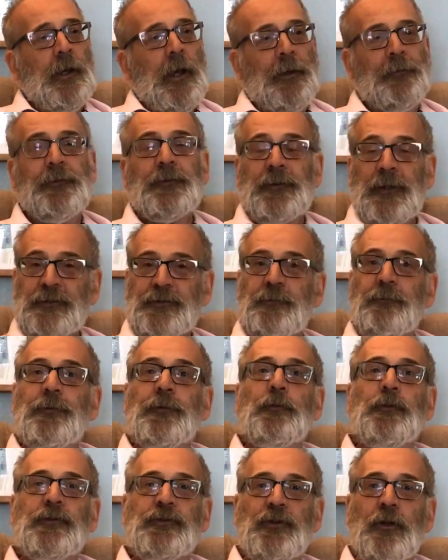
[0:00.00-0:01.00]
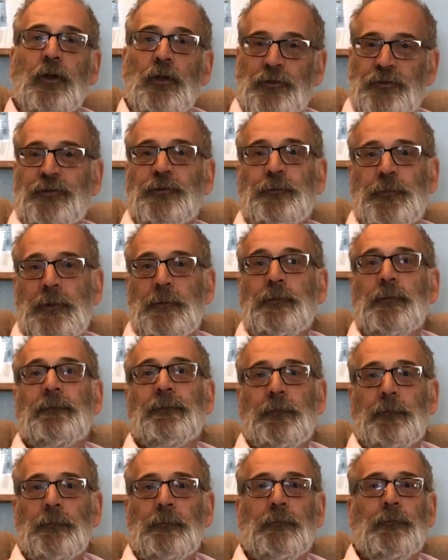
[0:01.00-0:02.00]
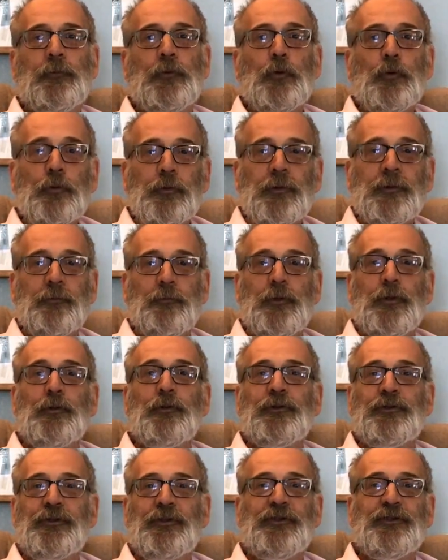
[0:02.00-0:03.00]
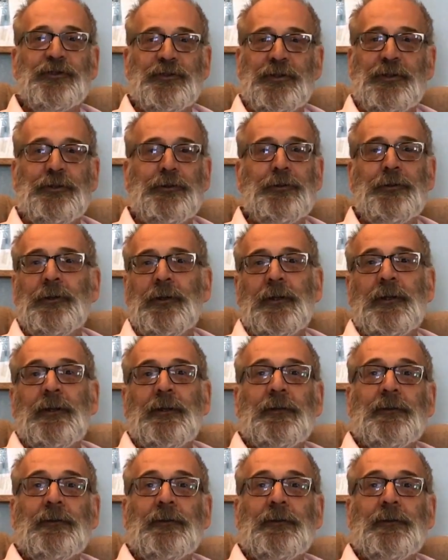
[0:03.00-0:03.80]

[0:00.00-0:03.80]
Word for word: I think that's something which lots of people from rural communities in